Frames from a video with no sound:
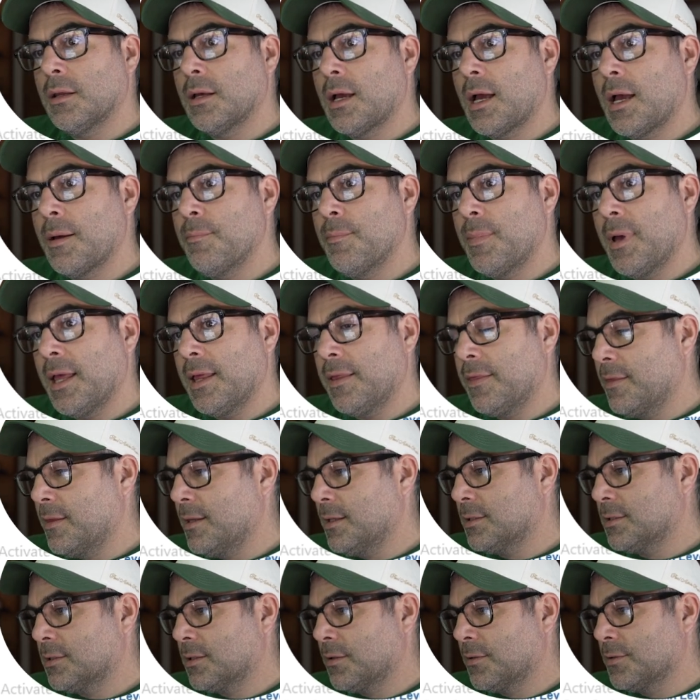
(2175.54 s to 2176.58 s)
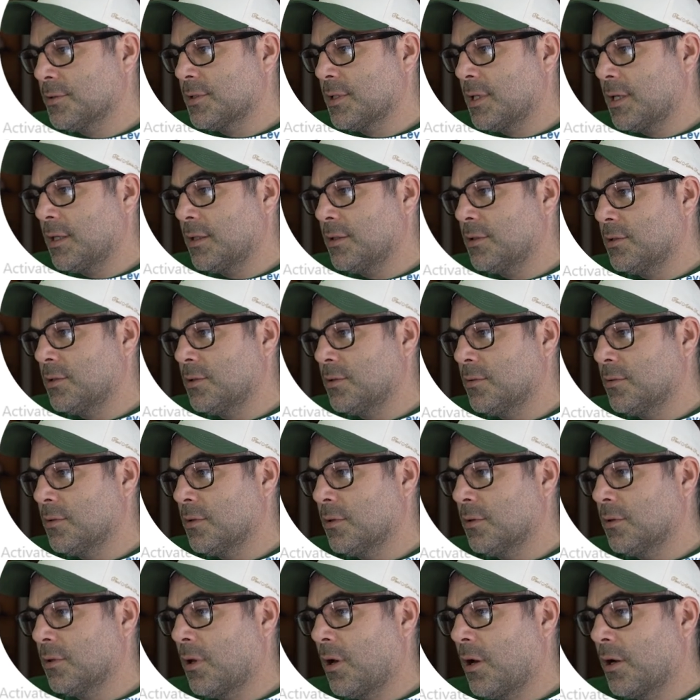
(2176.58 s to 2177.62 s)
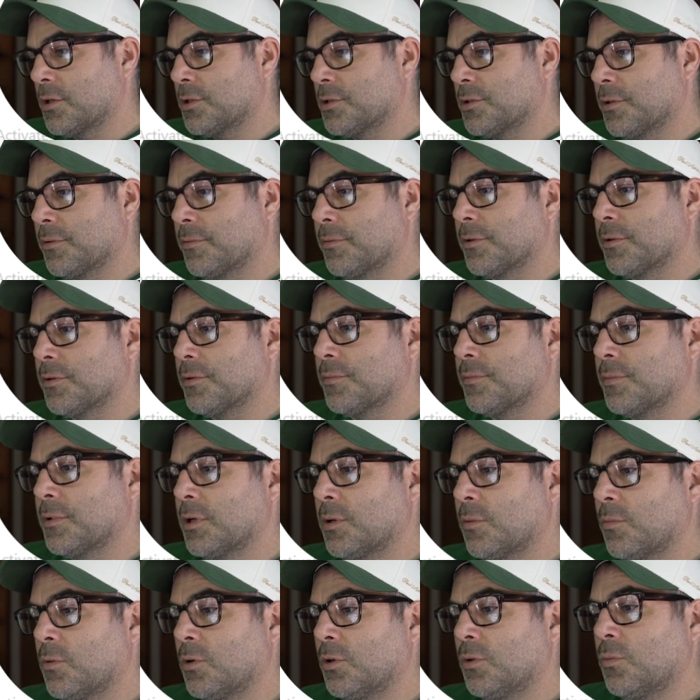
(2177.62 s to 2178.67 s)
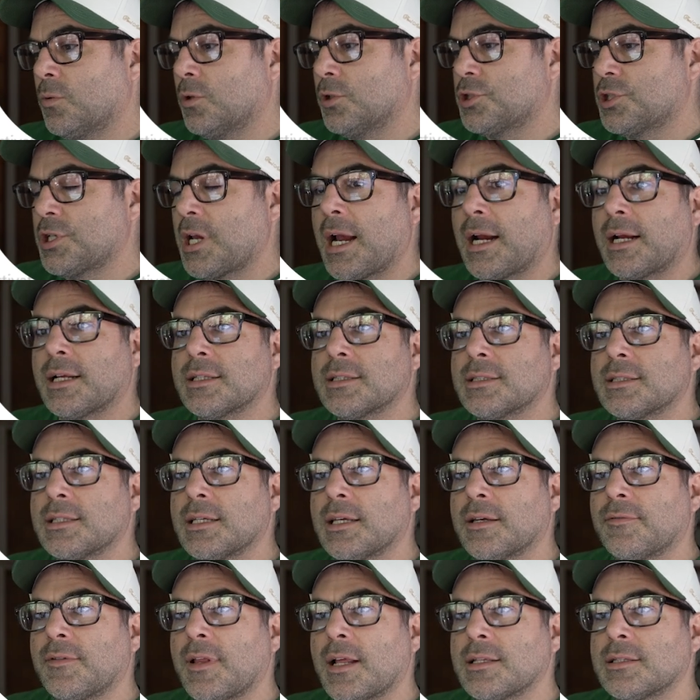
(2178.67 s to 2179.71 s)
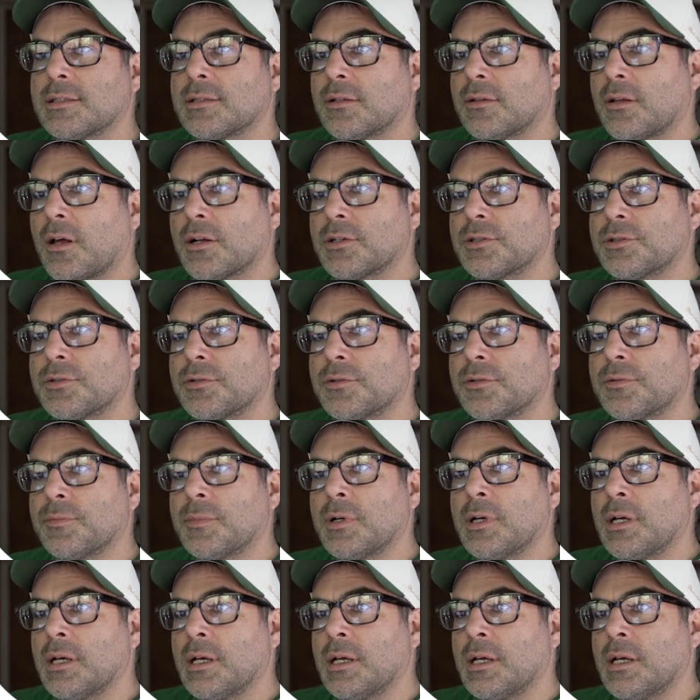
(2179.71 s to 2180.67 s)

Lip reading: I bet this goes into the laundry room. We'll check and see if that's the laundry room.